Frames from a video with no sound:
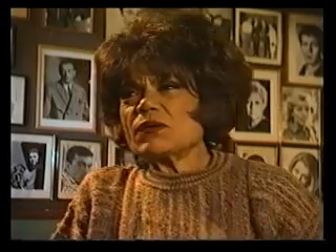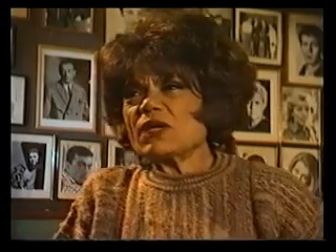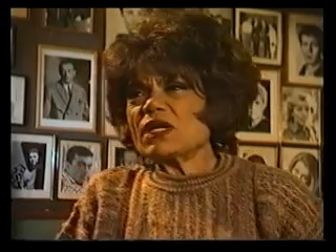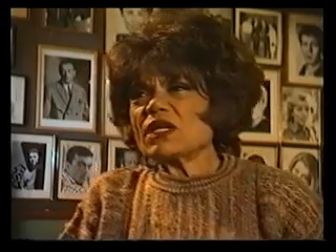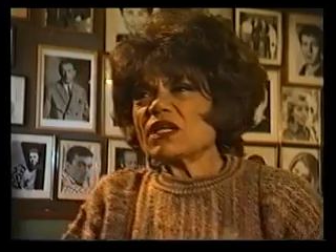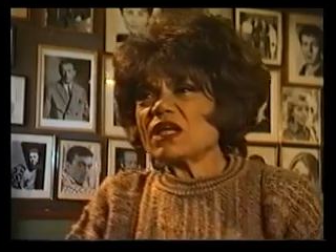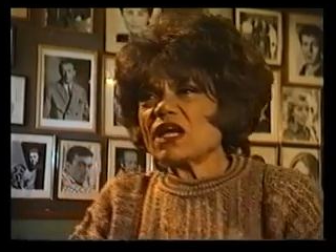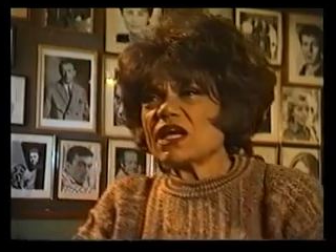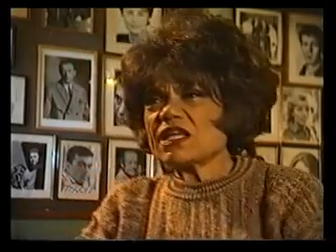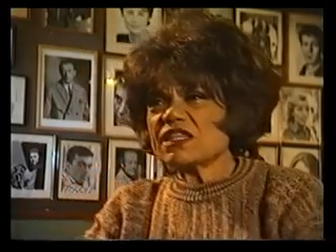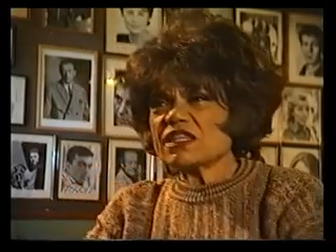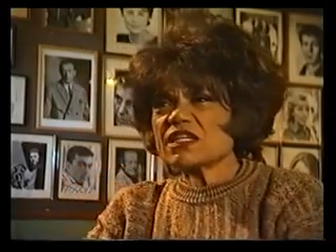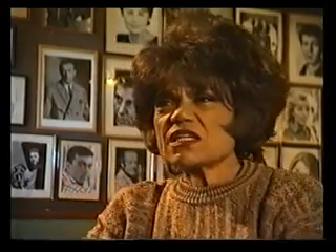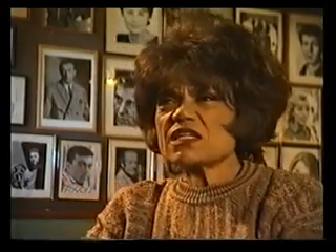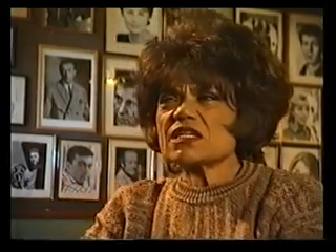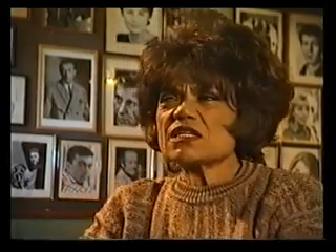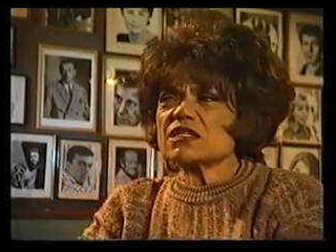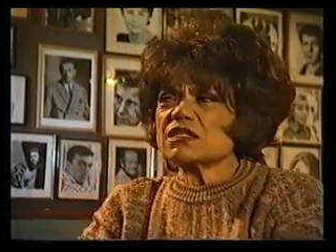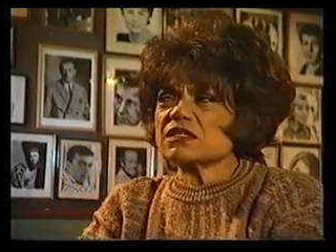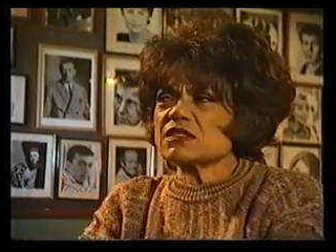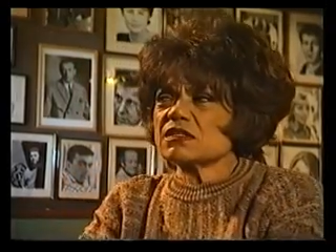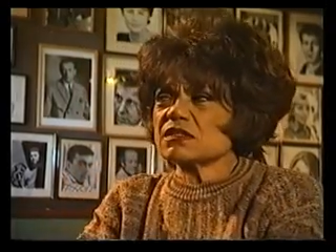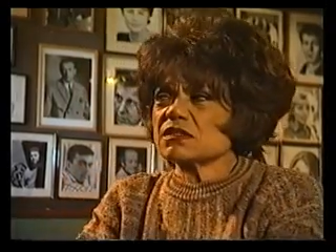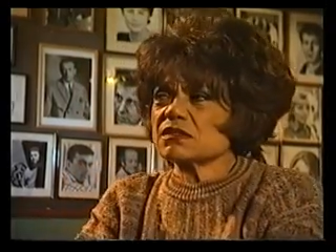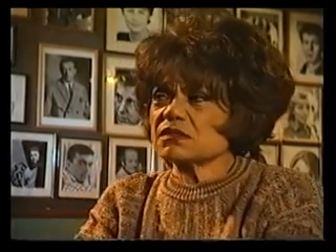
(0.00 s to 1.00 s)
Well, I
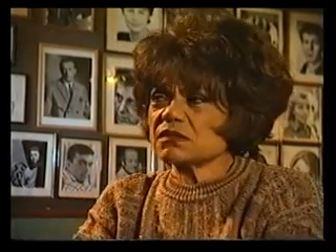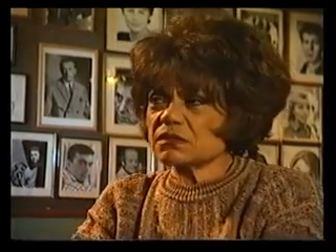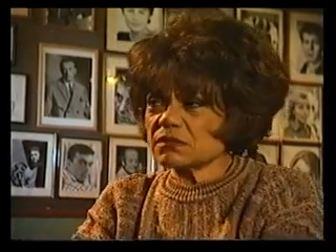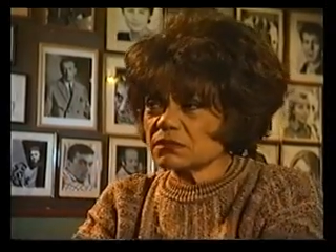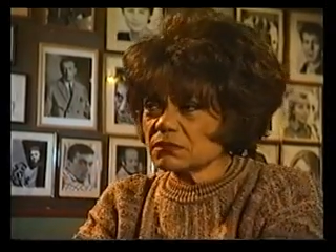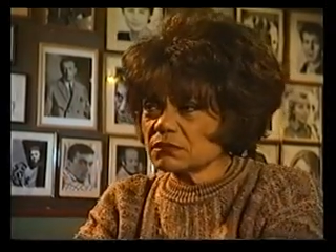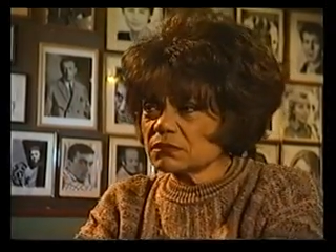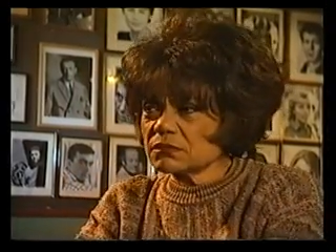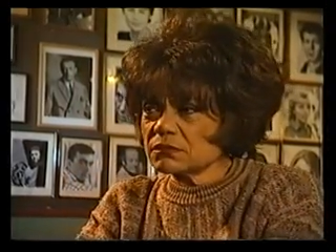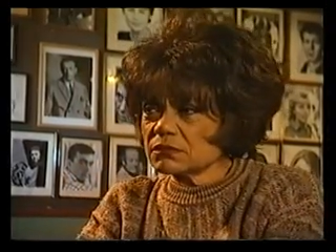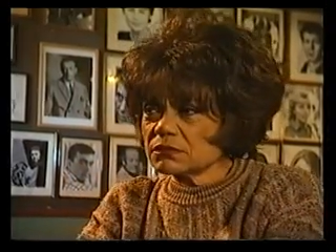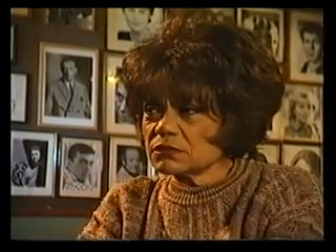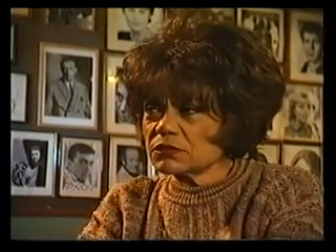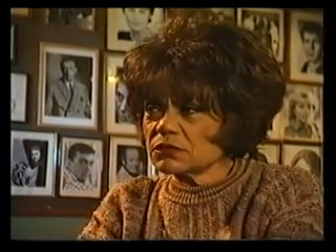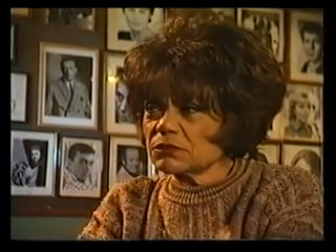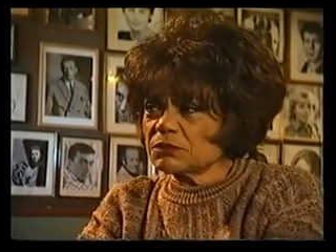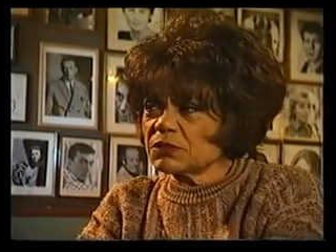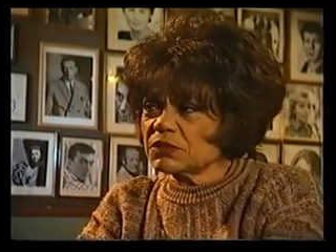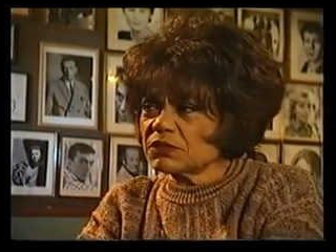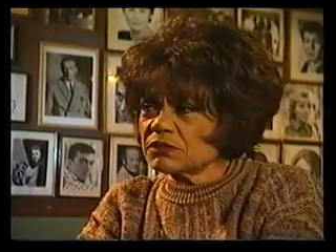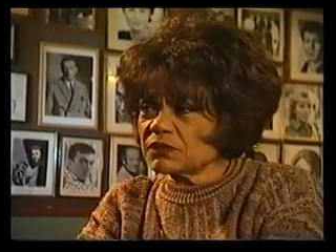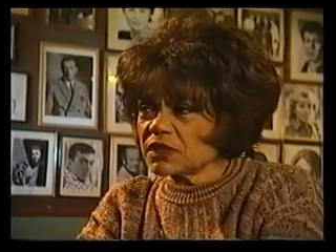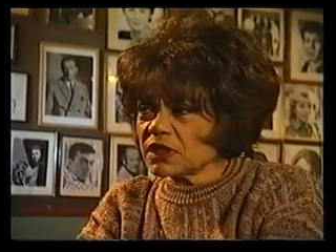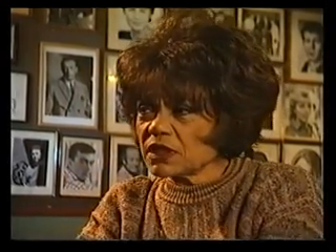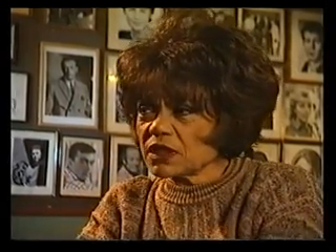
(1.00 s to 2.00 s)
think it's
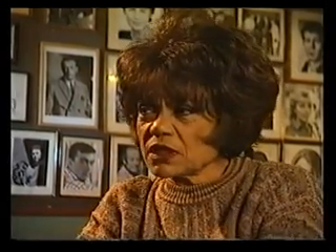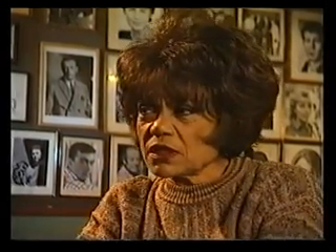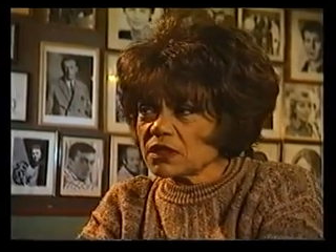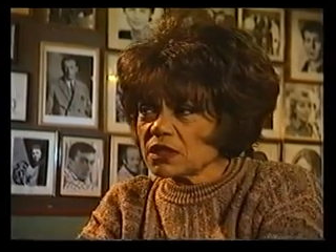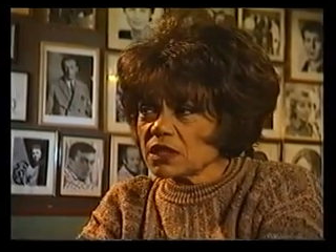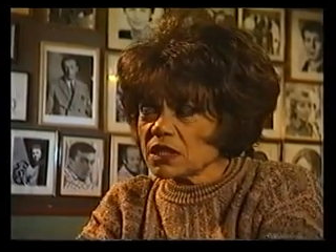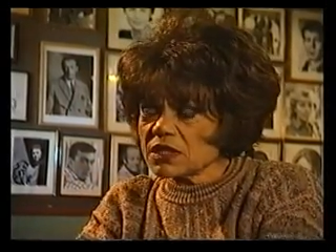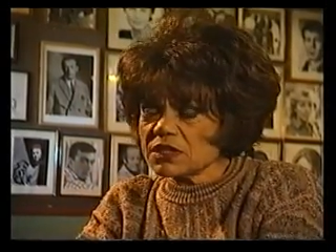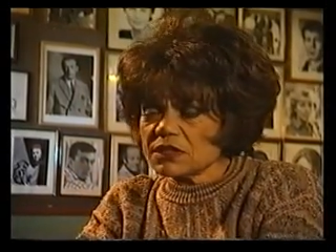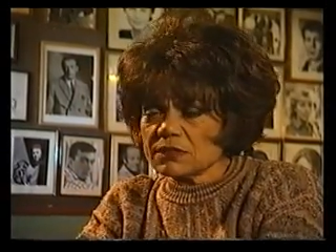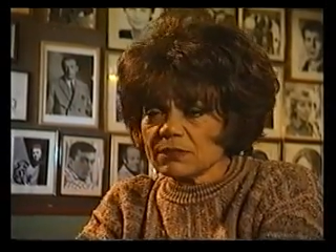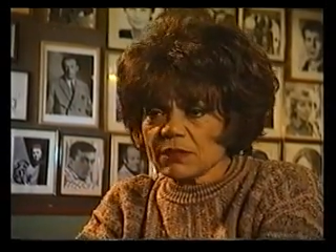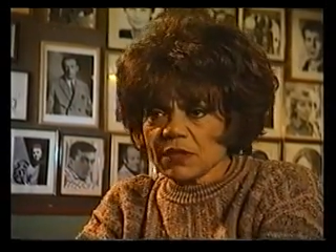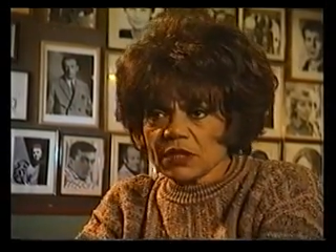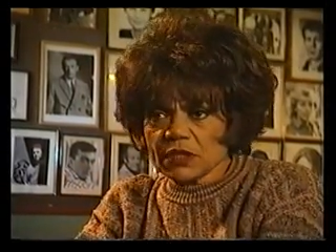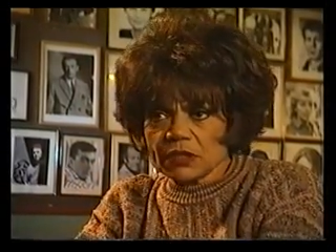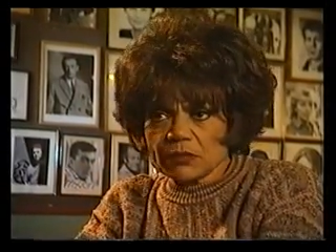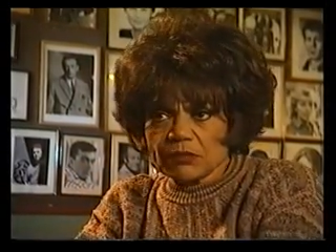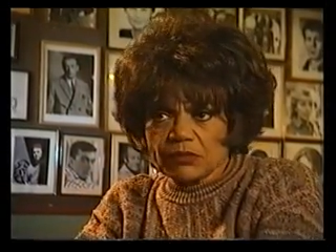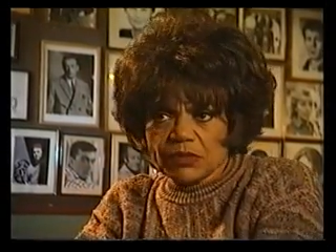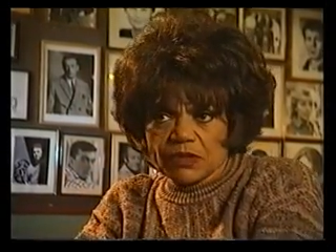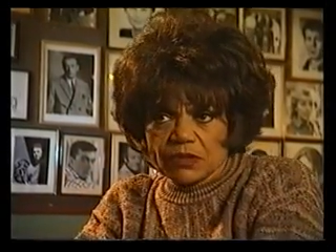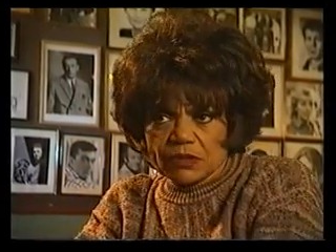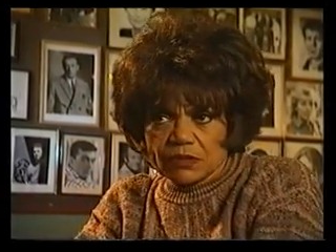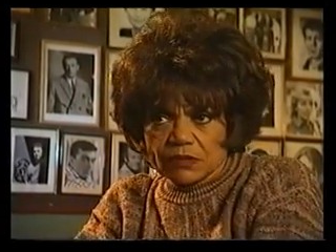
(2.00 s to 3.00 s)
to be recognized by
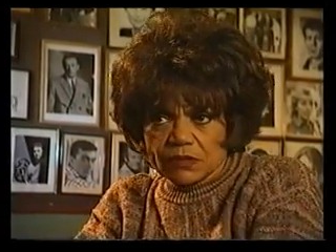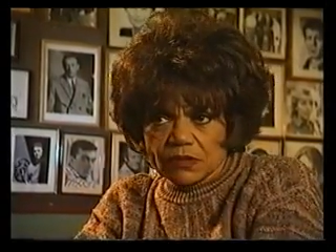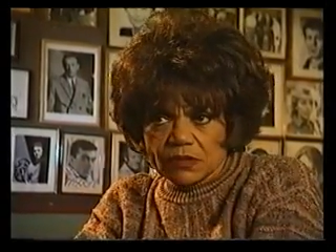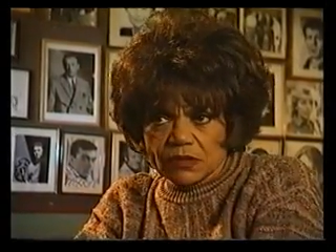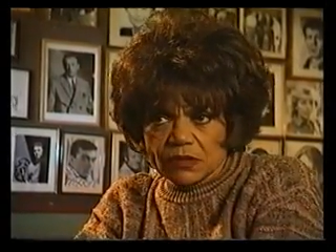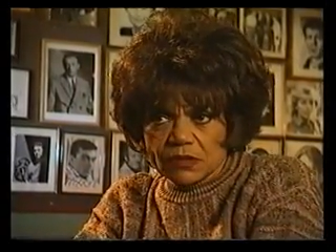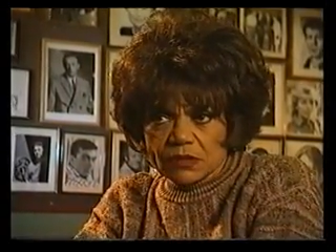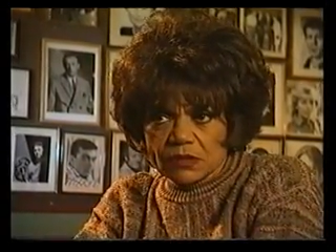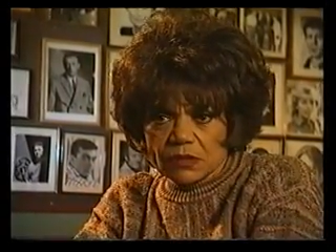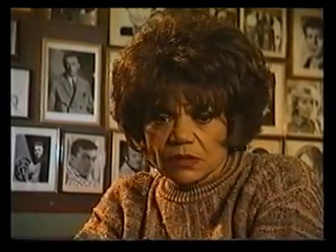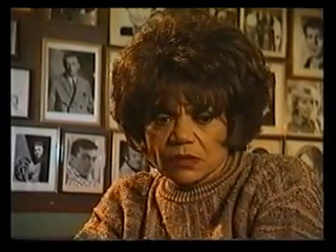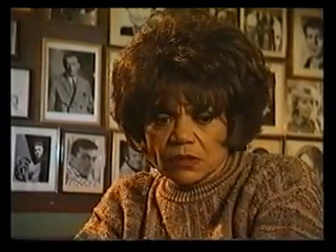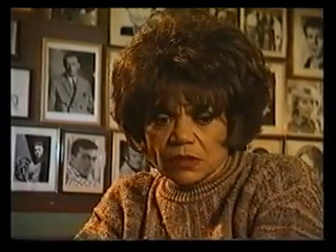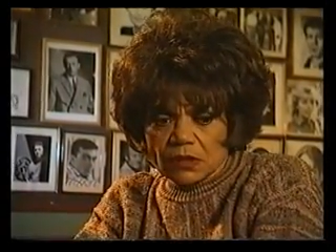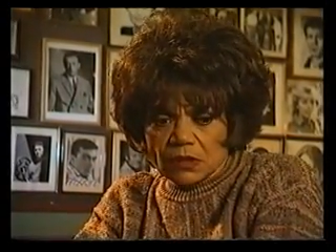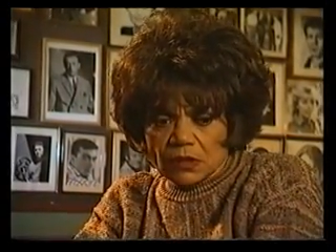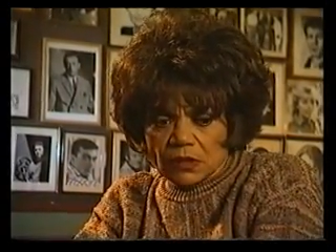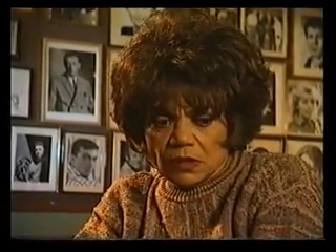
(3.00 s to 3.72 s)
your peers.